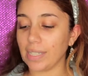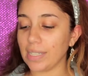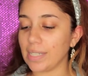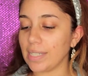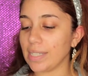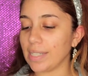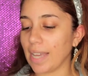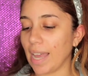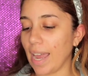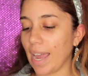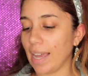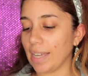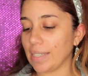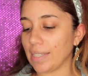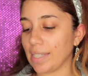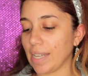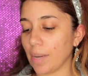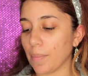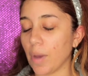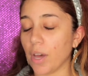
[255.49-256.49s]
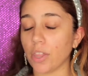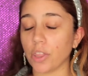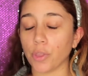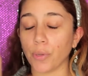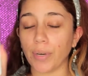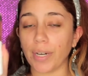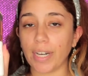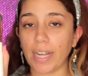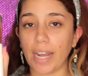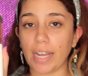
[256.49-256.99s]
This is a Sigma
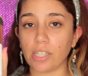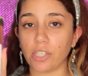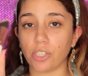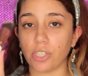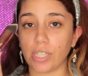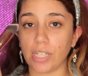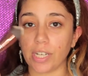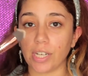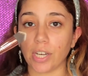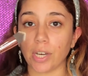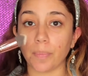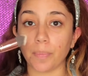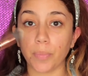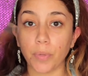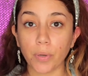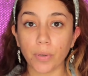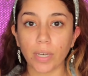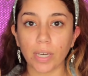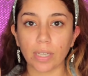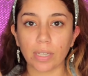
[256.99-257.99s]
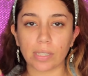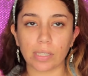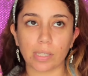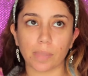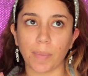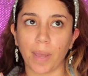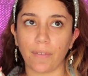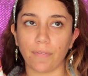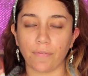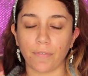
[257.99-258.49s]
3D HD Kabuki. This
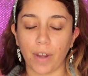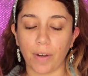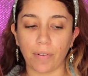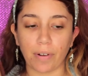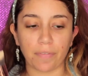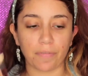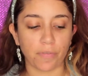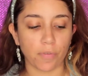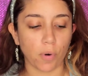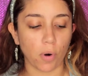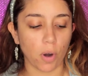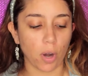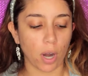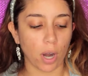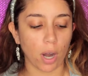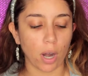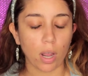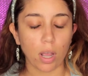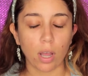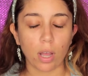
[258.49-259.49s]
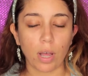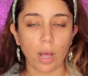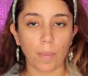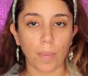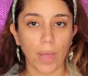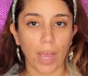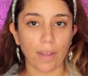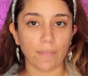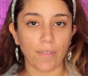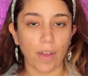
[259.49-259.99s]
is my favorite for
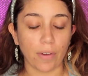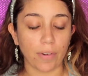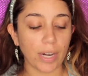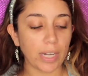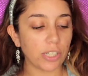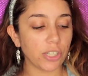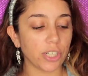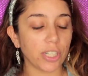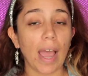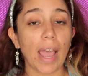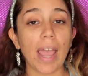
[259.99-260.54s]
applying foundation.